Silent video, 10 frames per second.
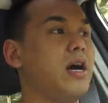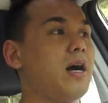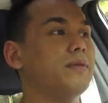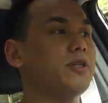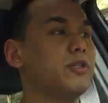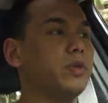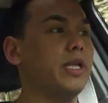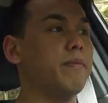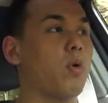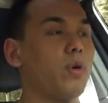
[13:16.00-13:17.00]
Uh, so it's
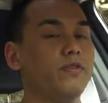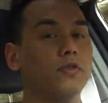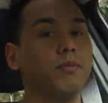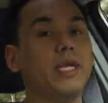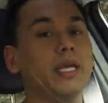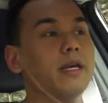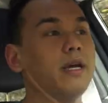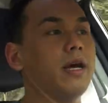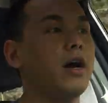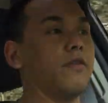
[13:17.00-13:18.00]
really important for me
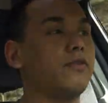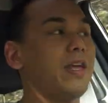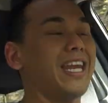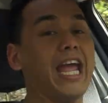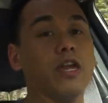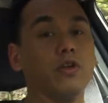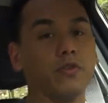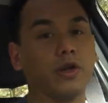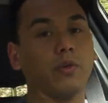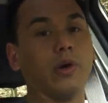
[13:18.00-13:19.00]
uh, that it handle
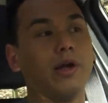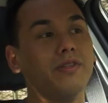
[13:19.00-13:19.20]
very well.